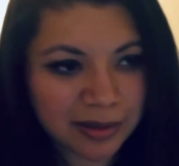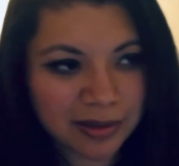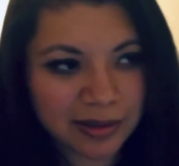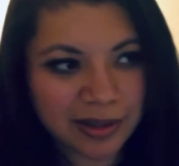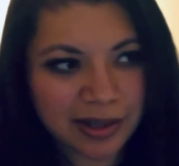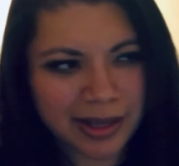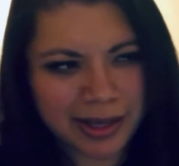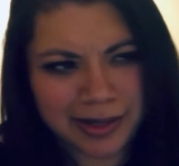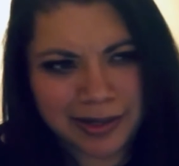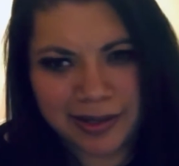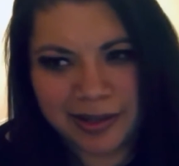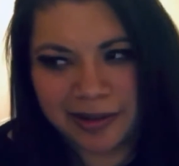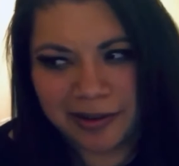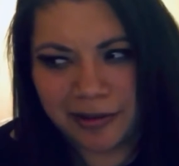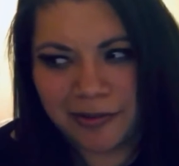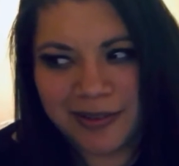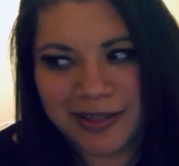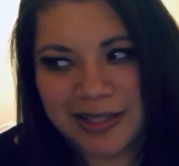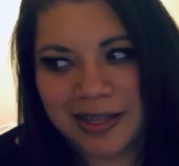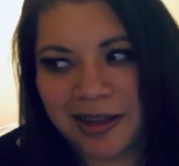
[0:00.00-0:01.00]
And it
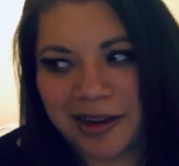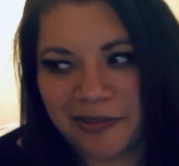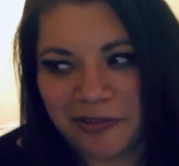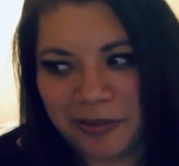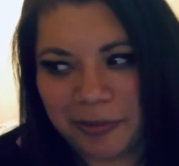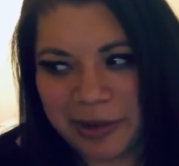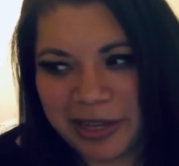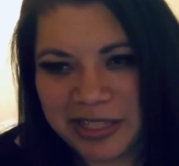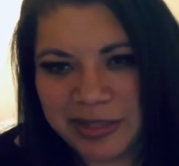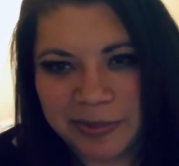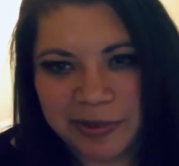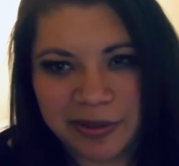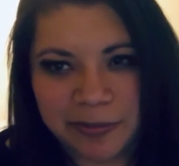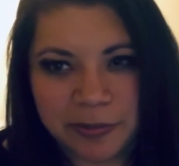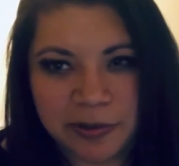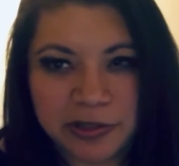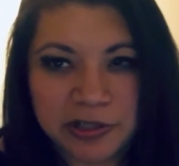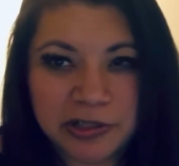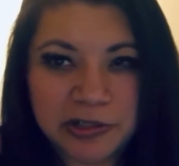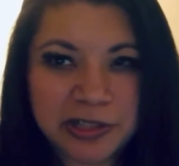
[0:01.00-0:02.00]
always kind of reminds me of
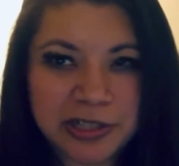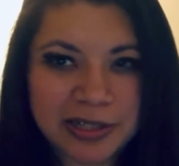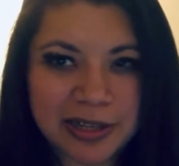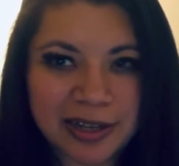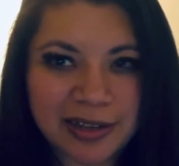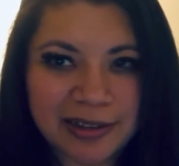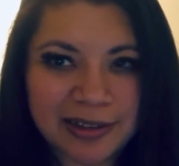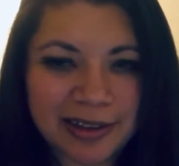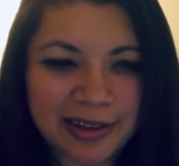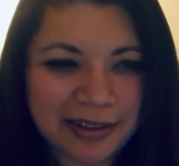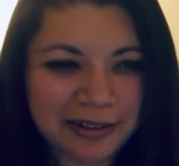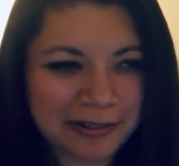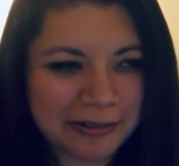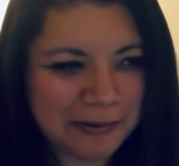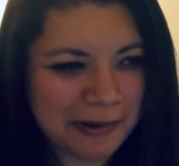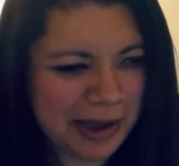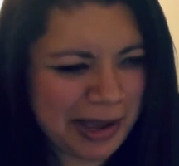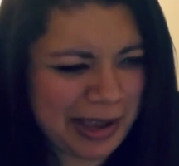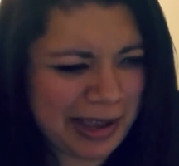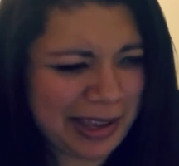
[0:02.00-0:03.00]
Petrushka. I don't know
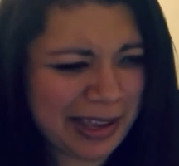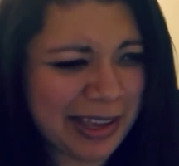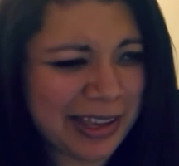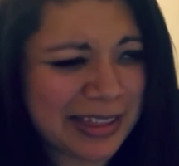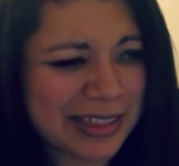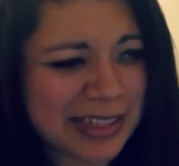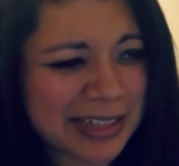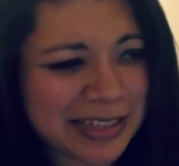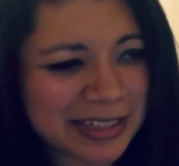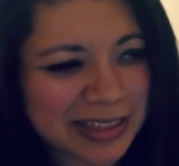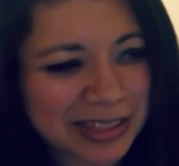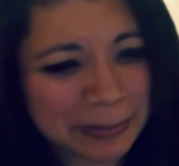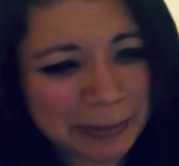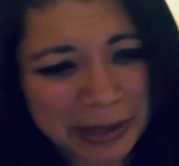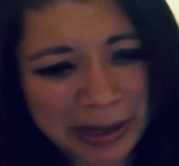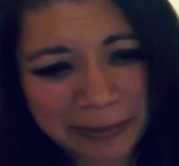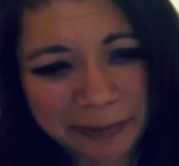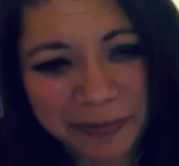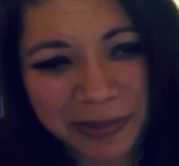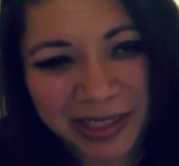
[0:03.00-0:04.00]
why I think of the
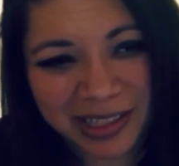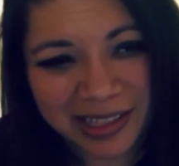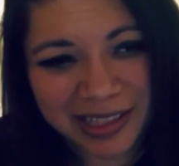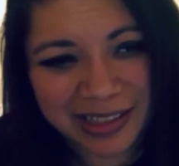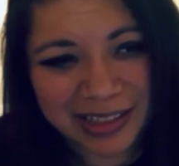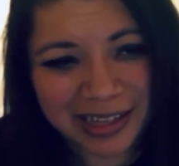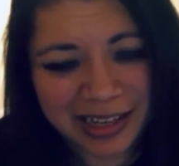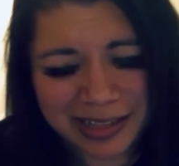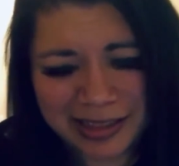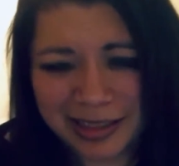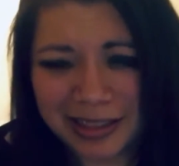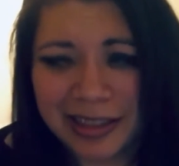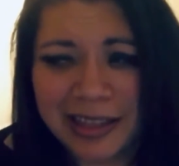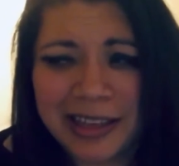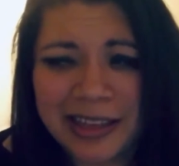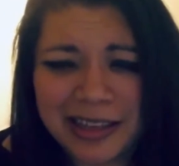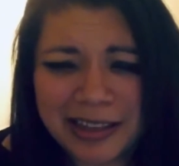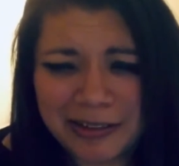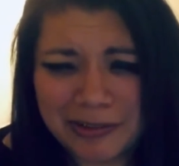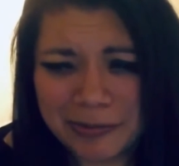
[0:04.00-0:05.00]
puppet, and then it
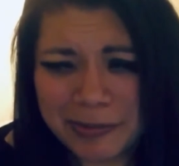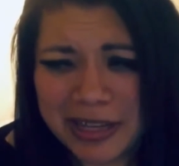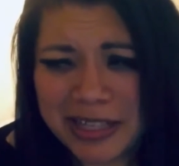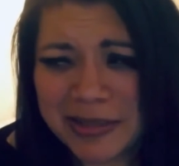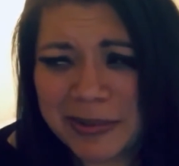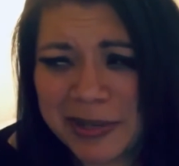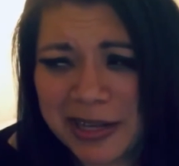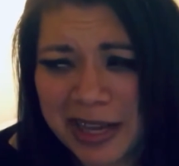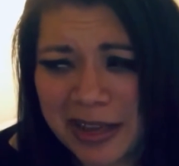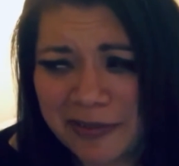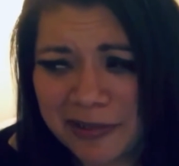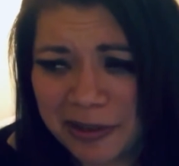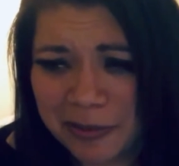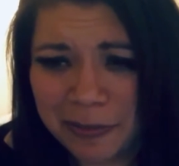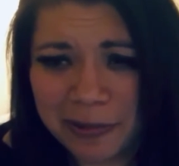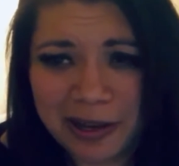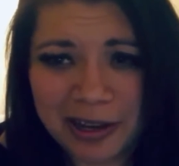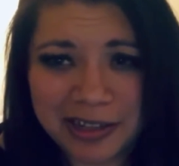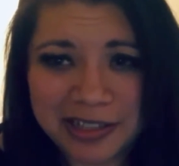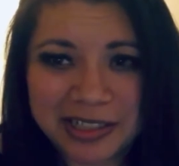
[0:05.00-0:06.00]
reminds me to have good
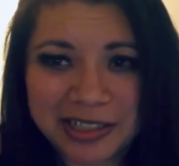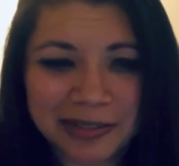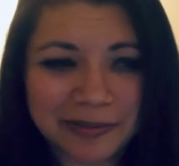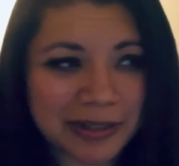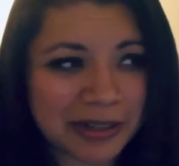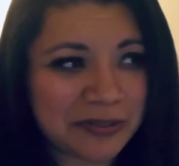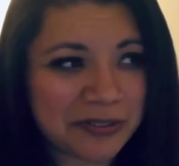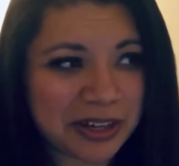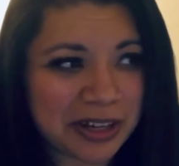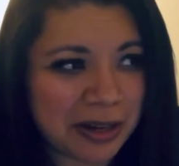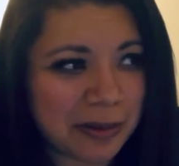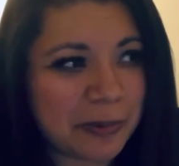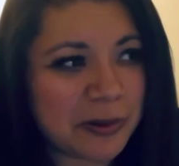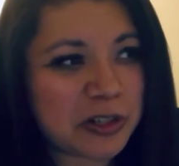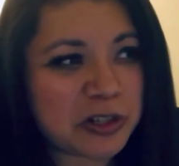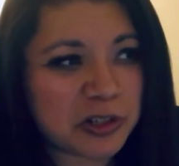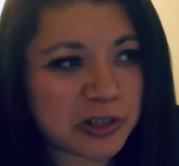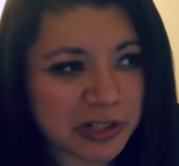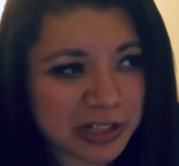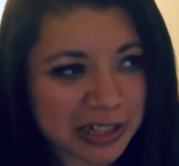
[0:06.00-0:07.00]
posture. Whenever I hear
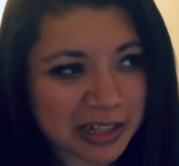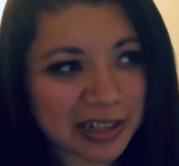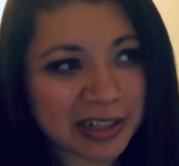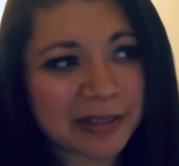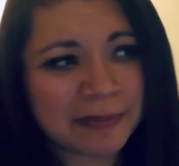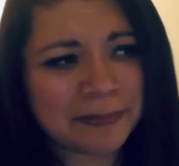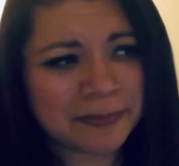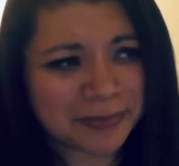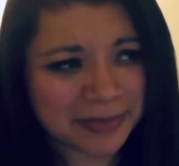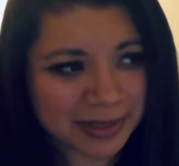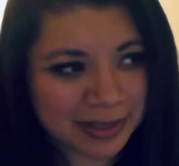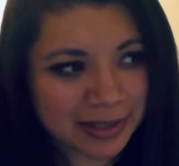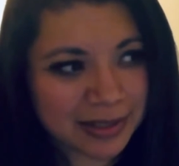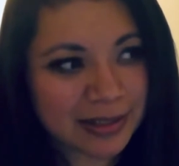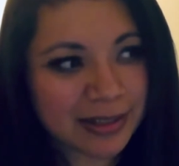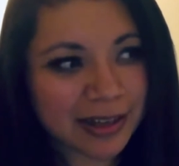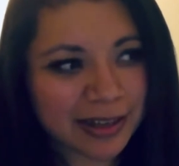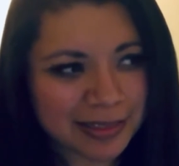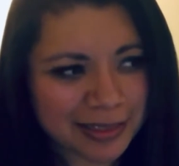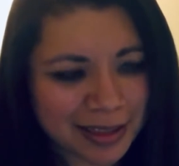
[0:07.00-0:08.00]
Petrushka,
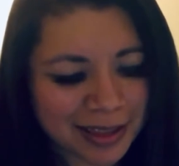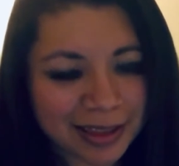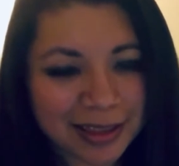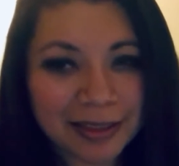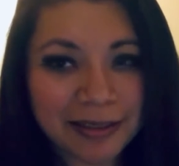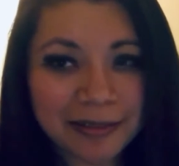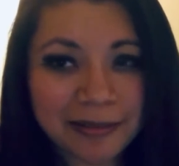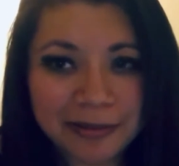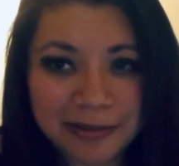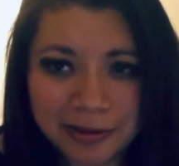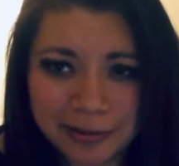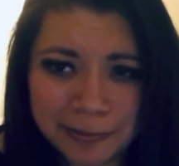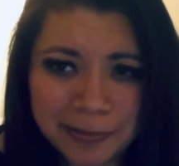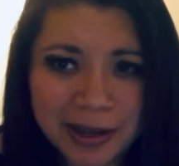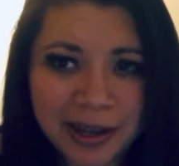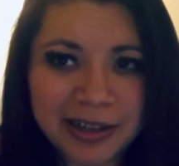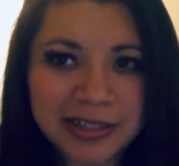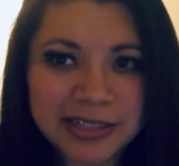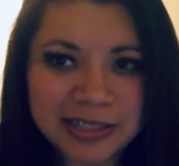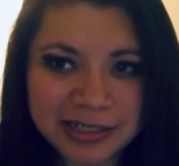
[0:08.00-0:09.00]
I think good
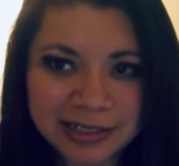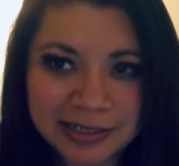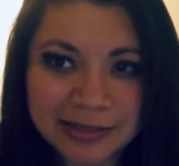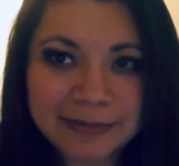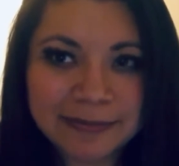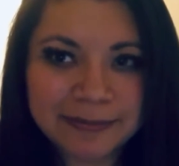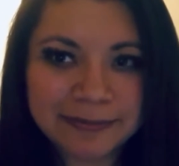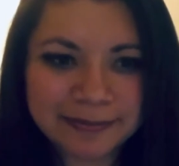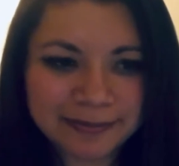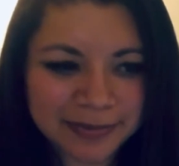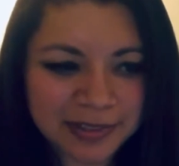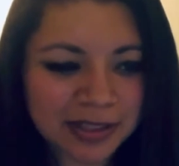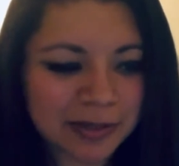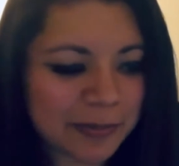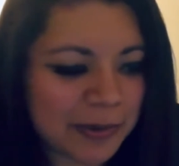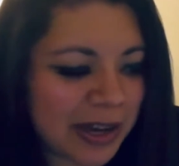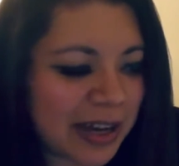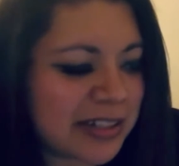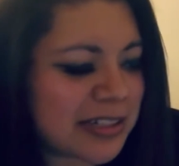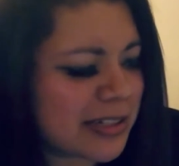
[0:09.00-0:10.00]
posture, good
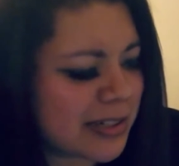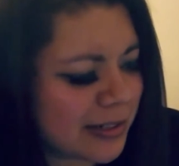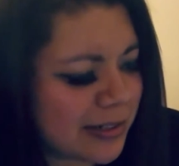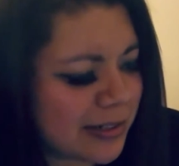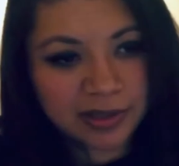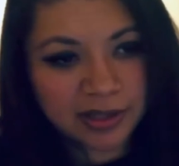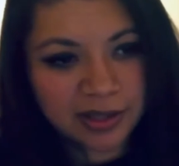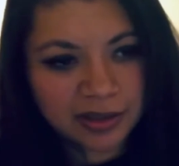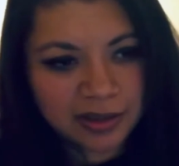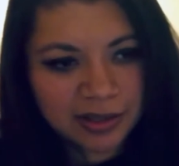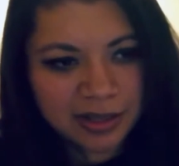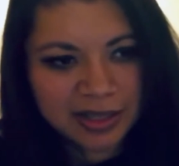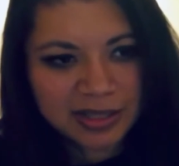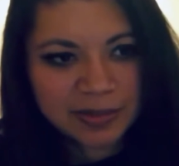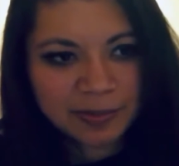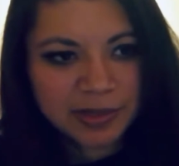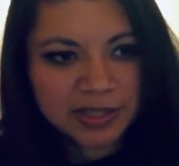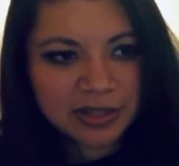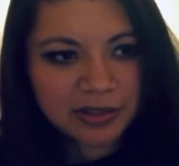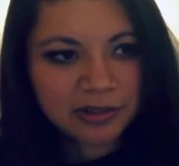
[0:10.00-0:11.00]
posture. the
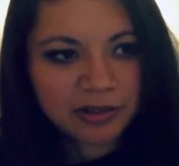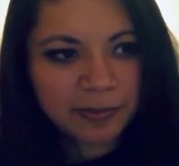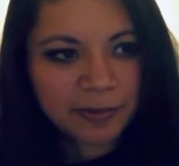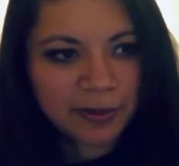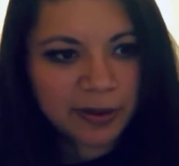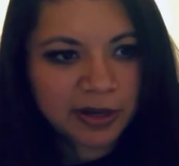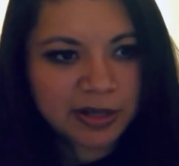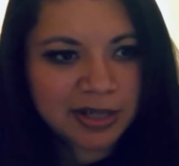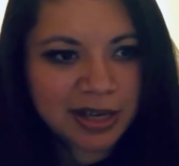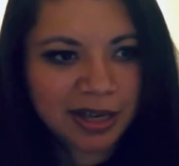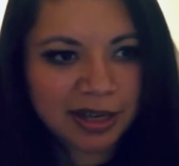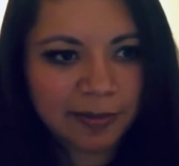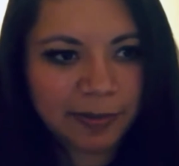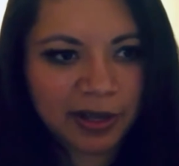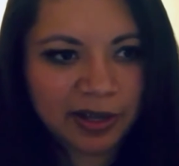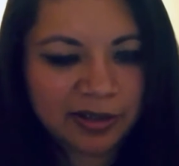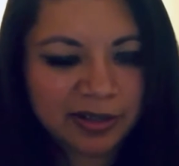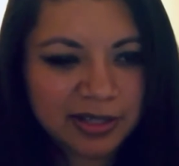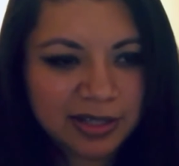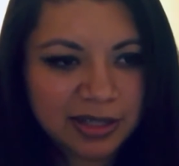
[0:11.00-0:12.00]
next muscle group I'm going to talk
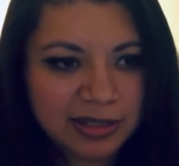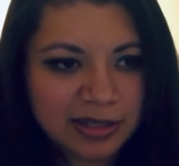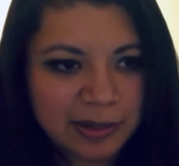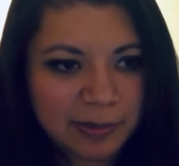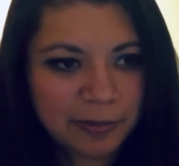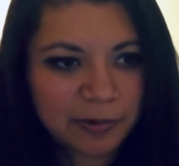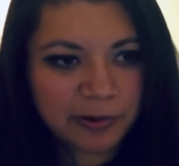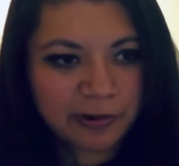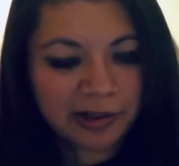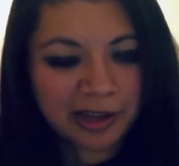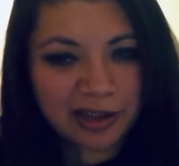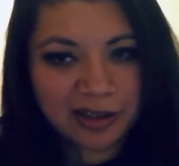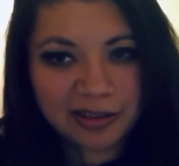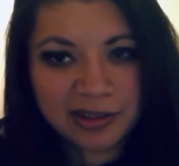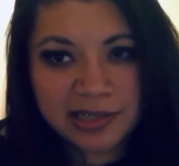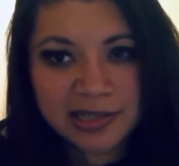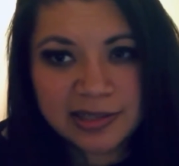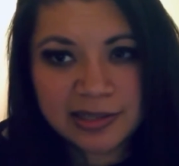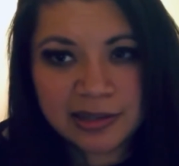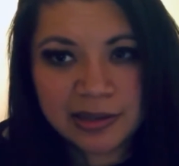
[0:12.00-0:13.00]
about is the
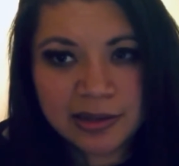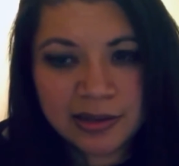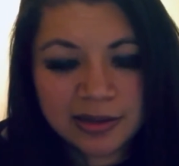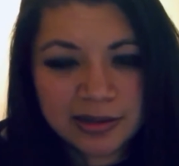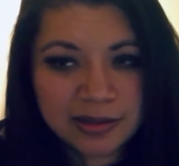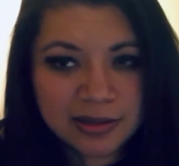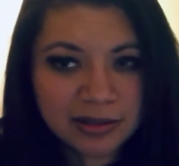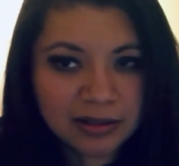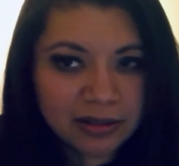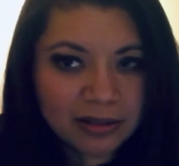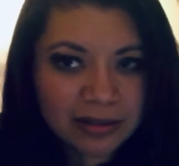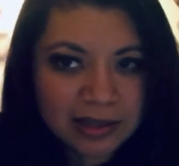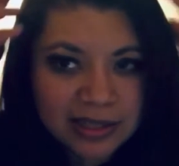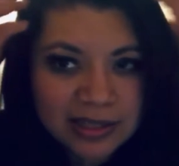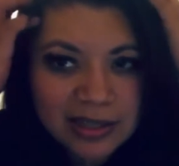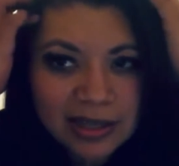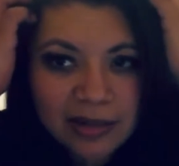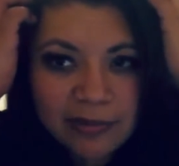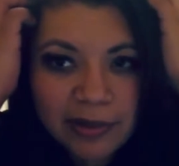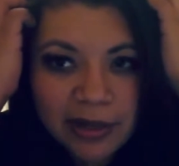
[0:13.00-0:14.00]
temporalis. So
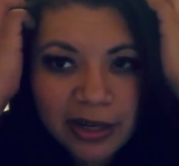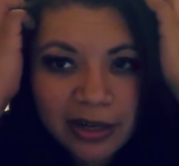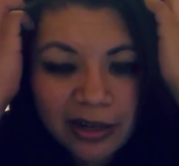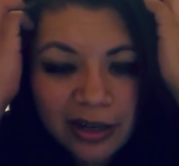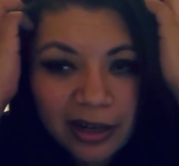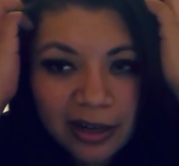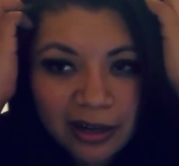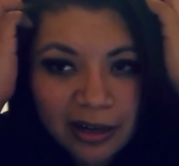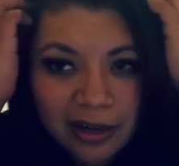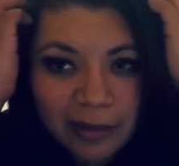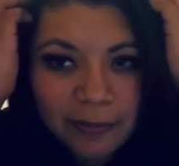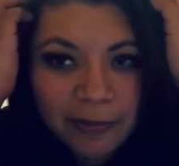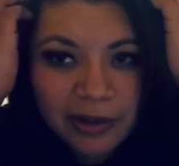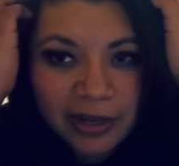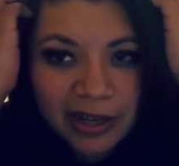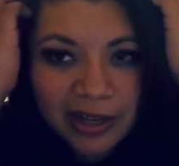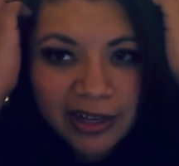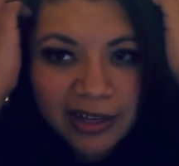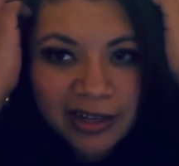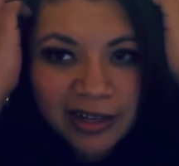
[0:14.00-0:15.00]
that's going to be our upper
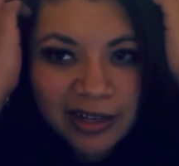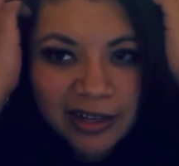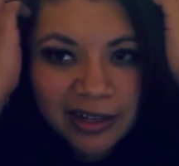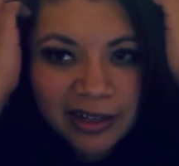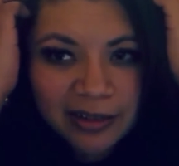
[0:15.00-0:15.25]
head here.